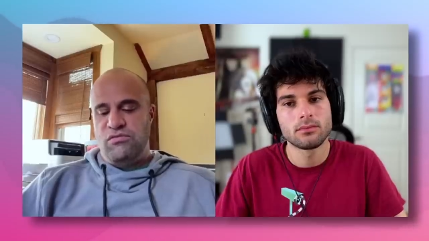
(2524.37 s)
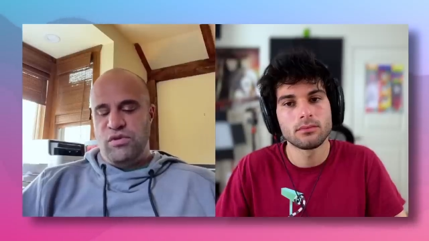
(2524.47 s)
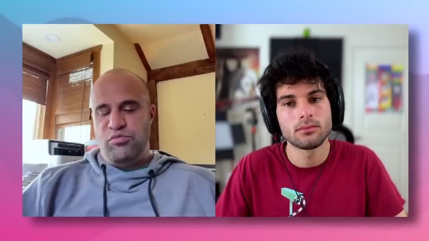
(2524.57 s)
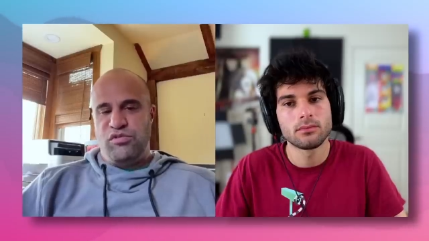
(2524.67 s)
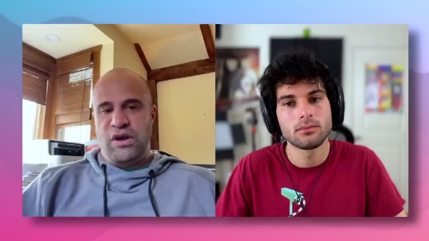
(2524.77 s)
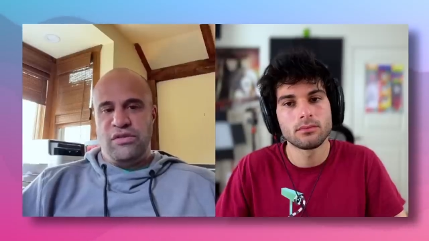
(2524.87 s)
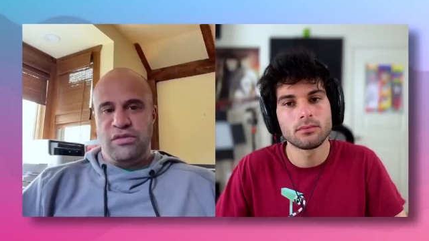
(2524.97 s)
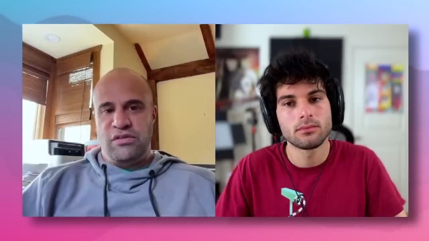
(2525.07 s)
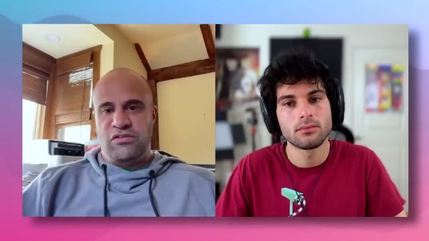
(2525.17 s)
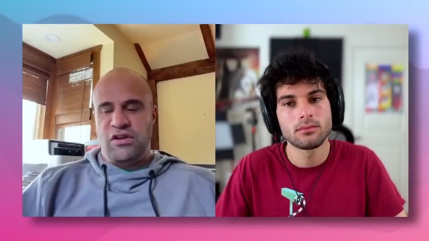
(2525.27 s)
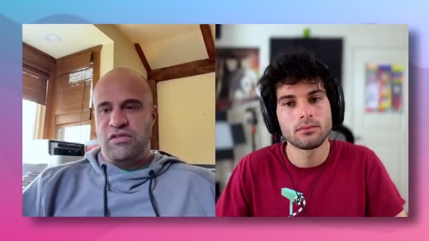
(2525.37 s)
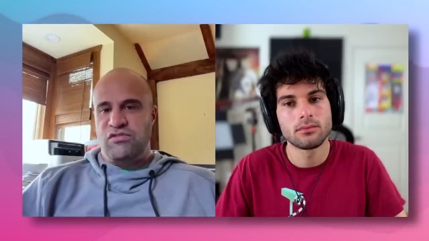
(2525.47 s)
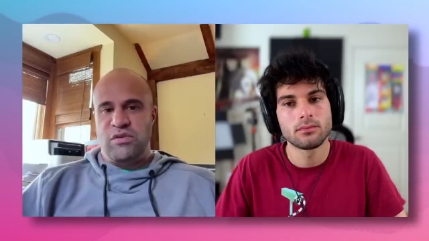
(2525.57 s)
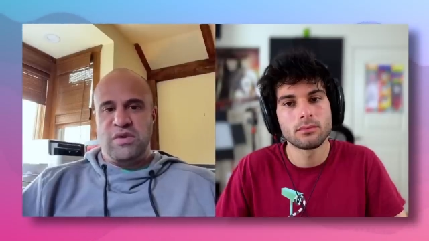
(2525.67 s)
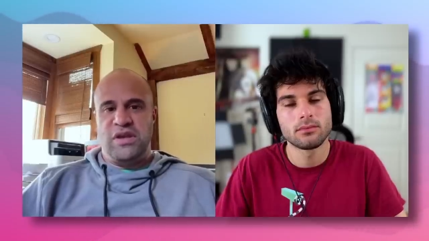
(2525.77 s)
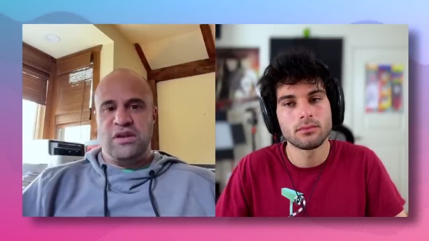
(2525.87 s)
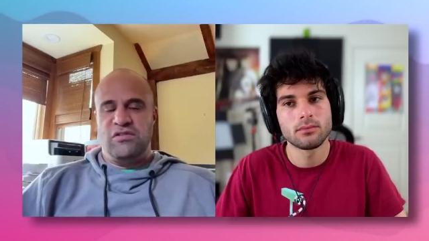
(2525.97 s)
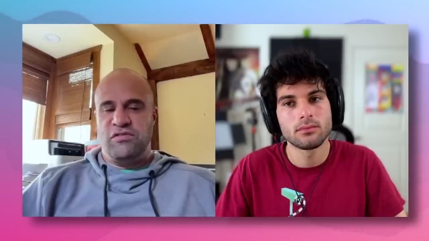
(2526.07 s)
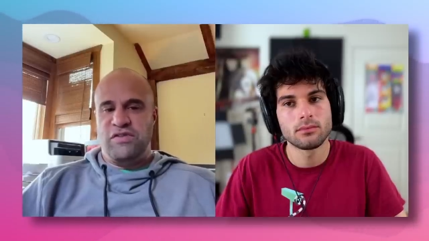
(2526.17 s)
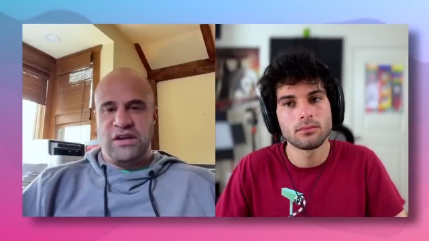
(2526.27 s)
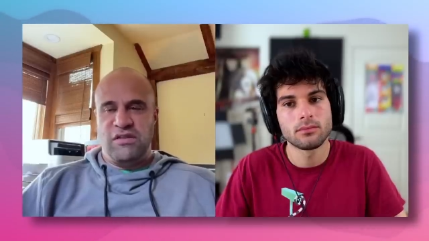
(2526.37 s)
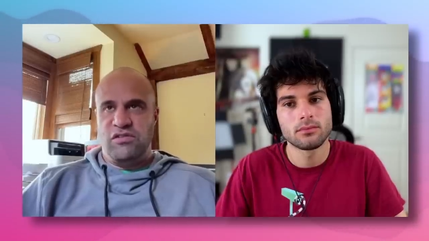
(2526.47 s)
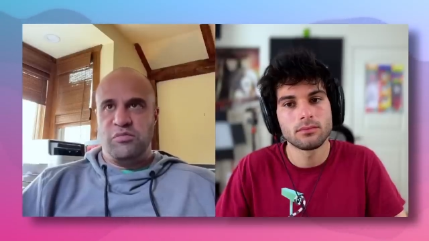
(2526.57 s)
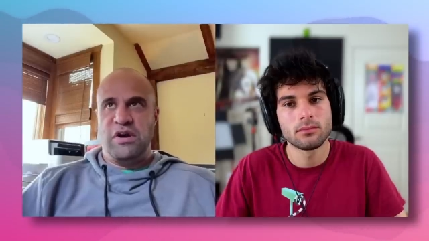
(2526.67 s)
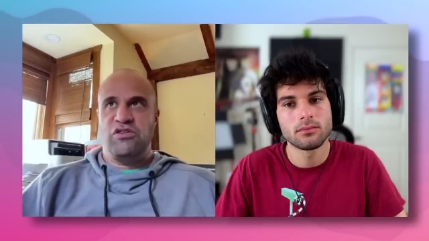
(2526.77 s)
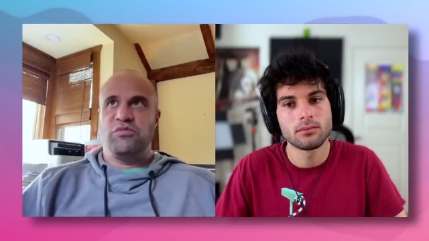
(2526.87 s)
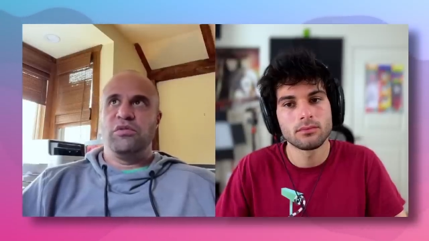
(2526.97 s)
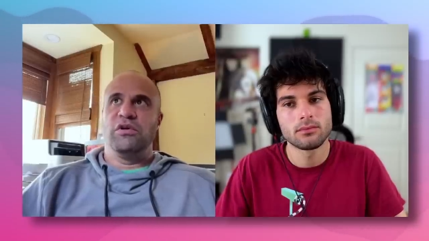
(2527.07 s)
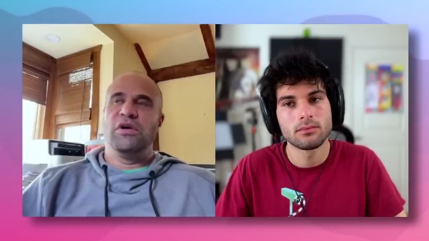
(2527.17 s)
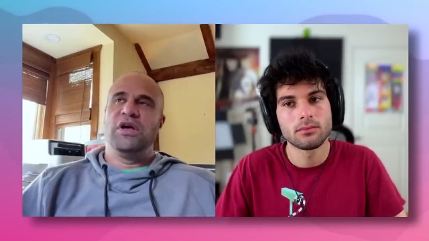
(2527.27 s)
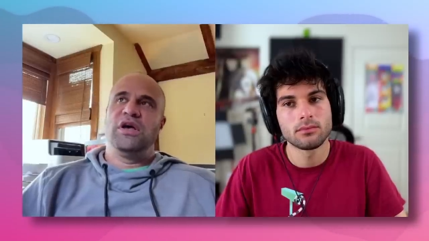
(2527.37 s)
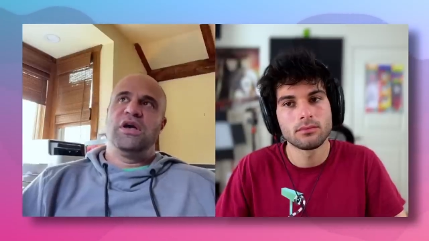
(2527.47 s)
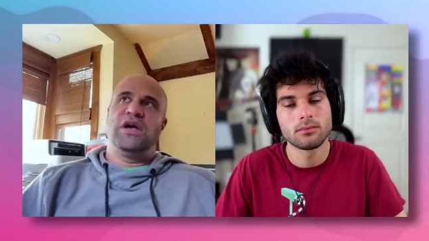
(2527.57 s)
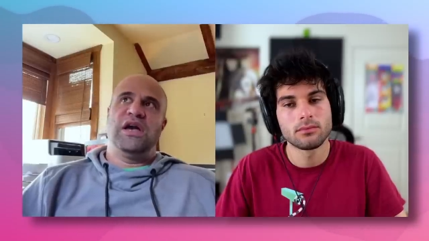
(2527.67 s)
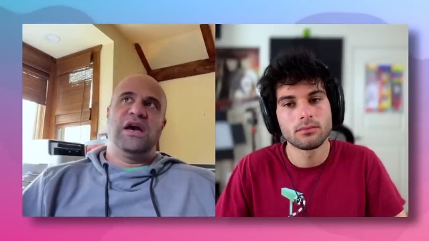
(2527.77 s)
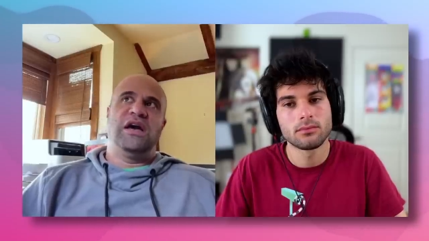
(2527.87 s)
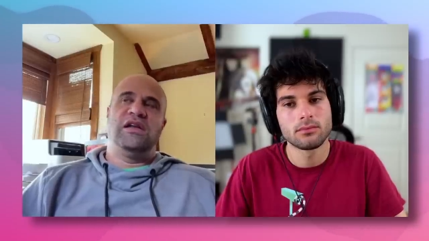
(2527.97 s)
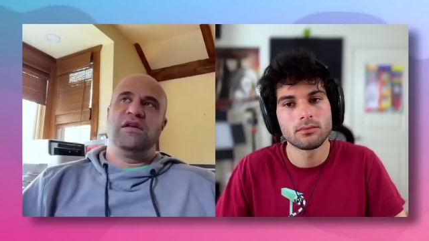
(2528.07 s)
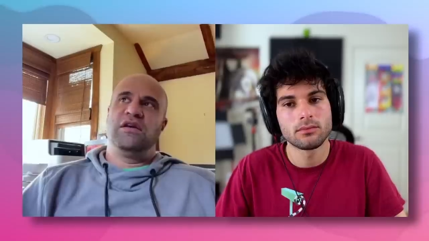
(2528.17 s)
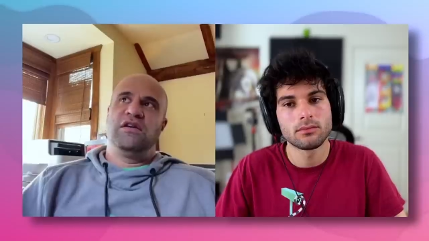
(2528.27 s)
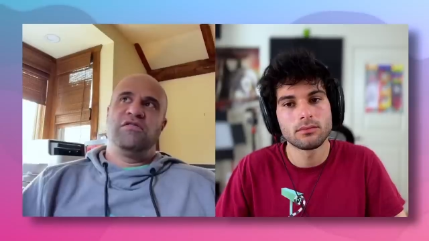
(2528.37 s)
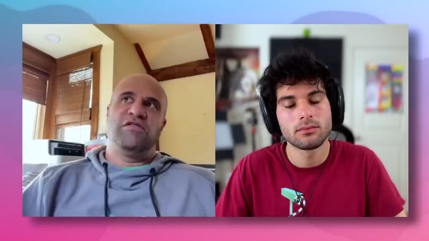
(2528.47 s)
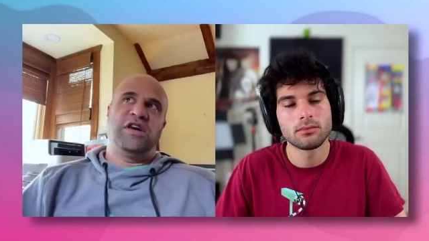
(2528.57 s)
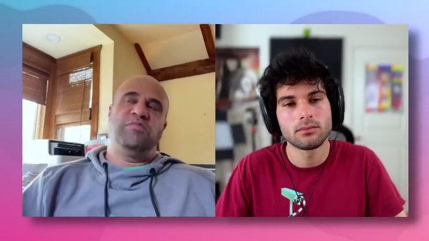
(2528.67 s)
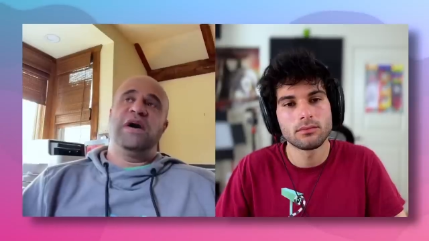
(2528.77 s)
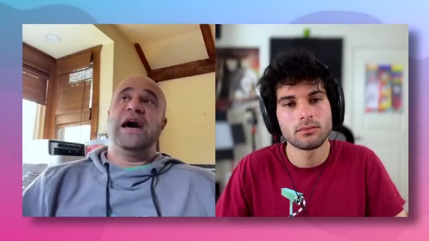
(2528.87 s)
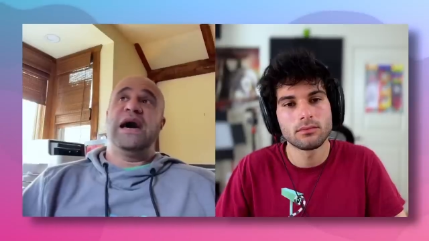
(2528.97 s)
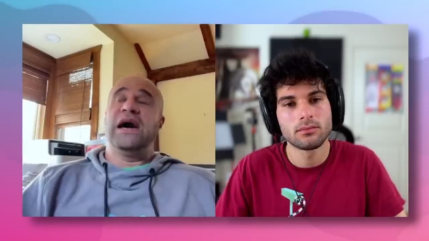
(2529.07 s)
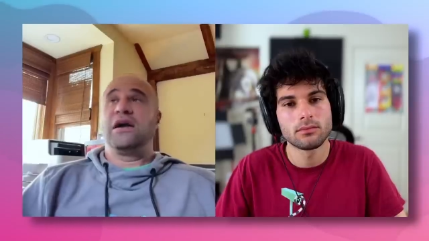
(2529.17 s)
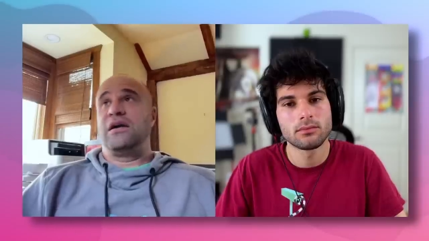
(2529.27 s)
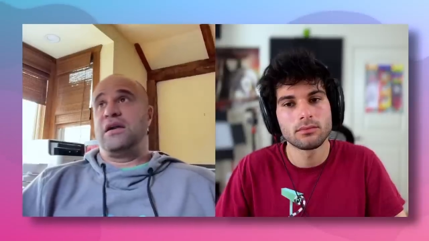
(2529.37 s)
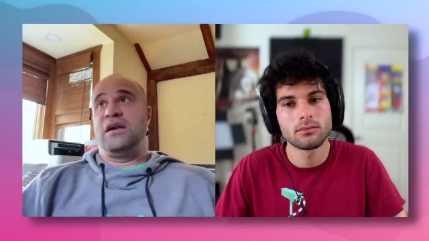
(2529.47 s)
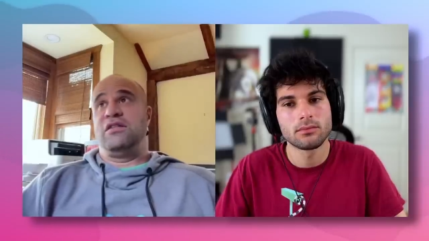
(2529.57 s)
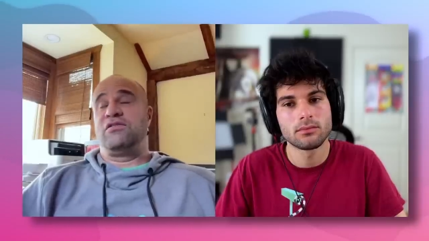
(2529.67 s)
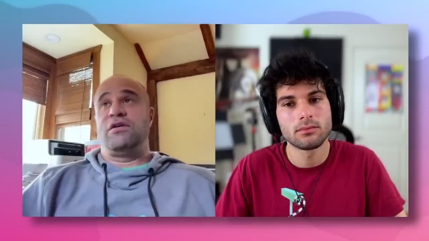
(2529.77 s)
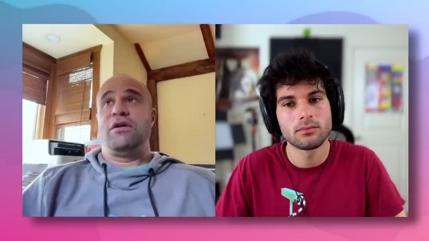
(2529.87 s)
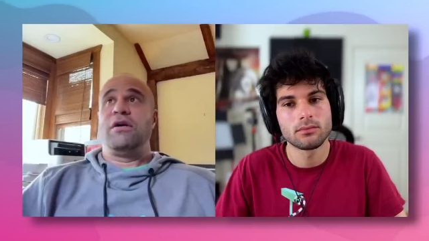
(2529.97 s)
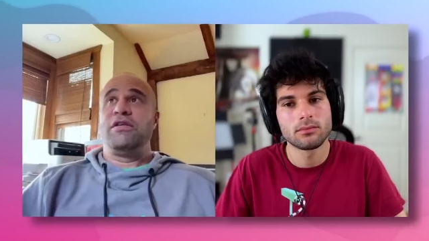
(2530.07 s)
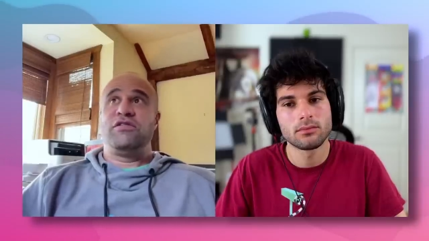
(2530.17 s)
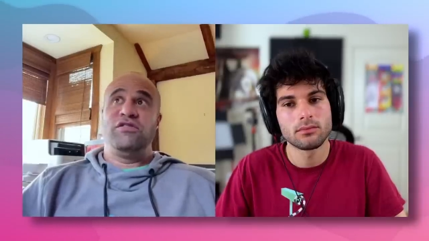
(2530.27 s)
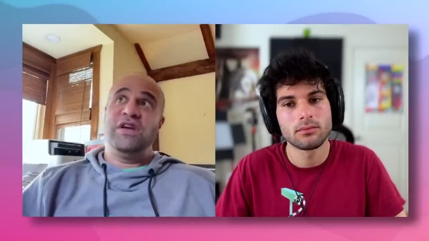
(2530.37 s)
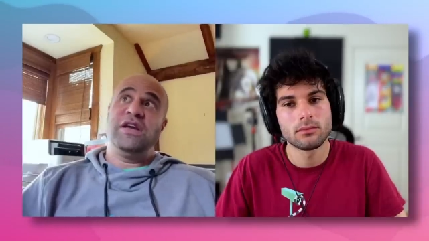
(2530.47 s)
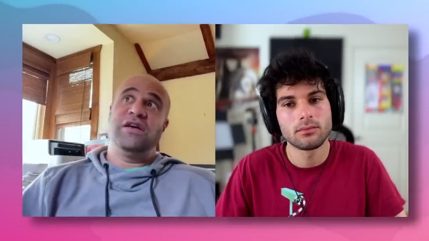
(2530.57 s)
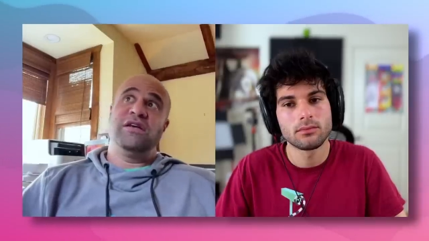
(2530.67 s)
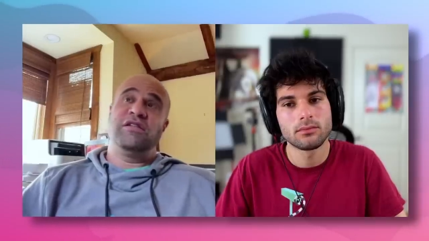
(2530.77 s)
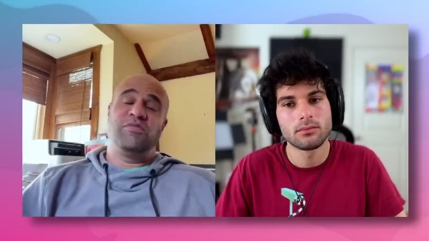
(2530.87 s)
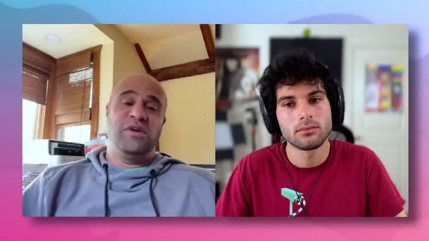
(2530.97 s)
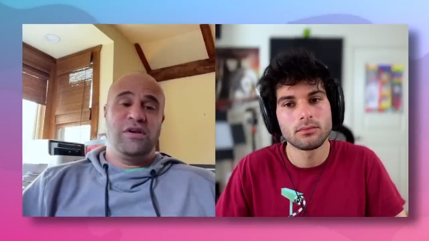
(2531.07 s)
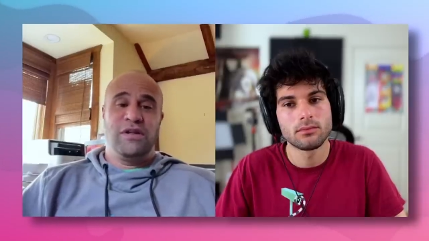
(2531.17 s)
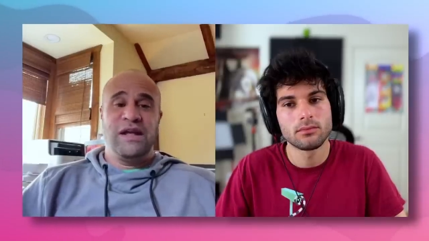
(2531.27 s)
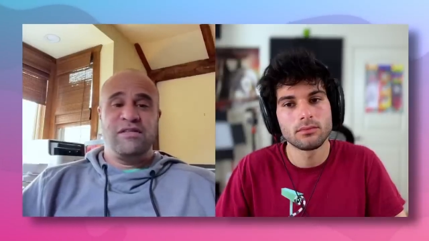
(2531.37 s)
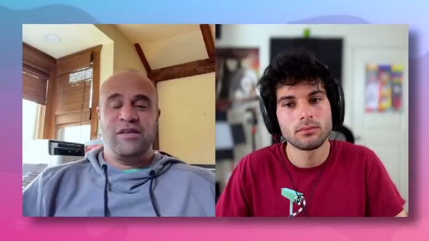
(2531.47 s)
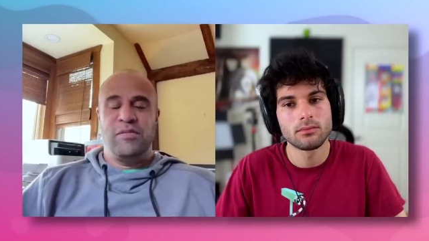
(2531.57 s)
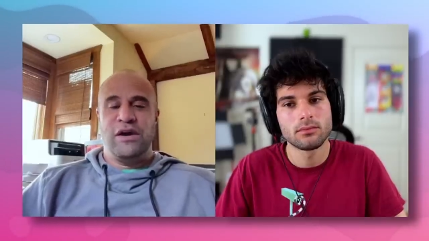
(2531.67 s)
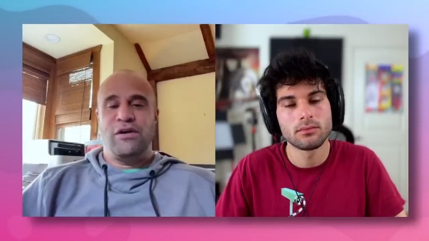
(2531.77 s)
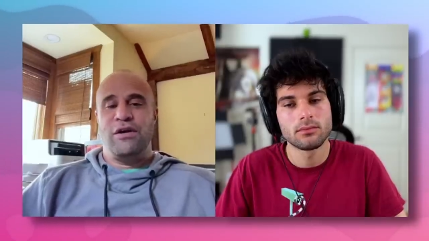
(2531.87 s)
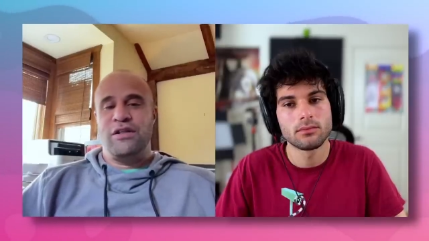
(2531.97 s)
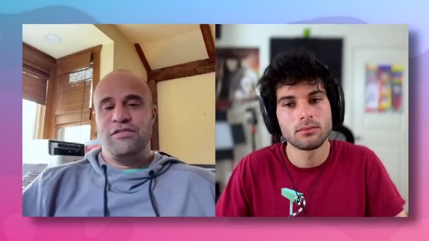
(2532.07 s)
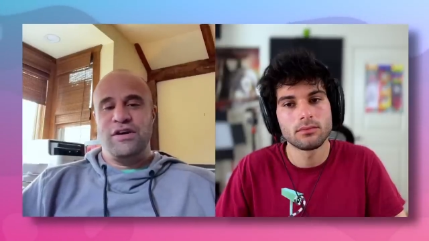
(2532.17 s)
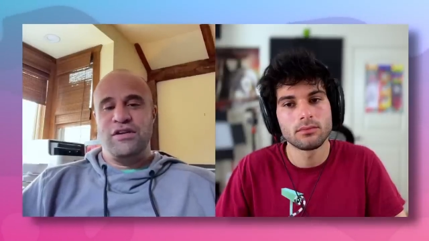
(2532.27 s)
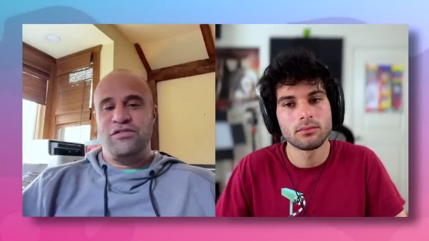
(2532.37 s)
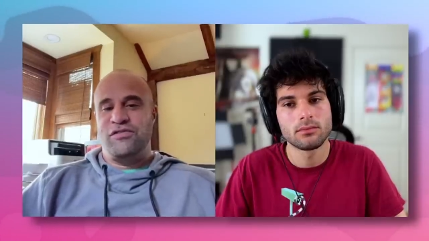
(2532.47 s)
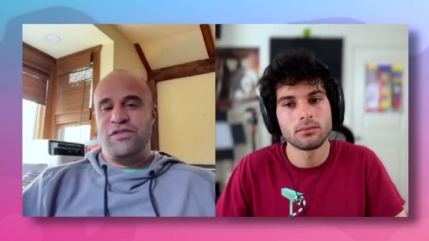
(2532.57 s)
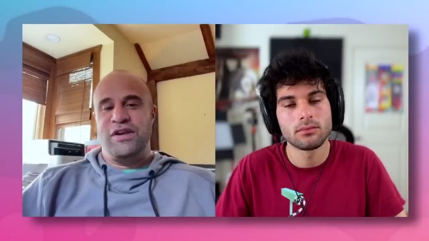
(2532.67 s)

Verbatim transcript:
Speaker 1: we broaden the service, we make it as effective as possible, and fight back against all this data that's being collected about all of us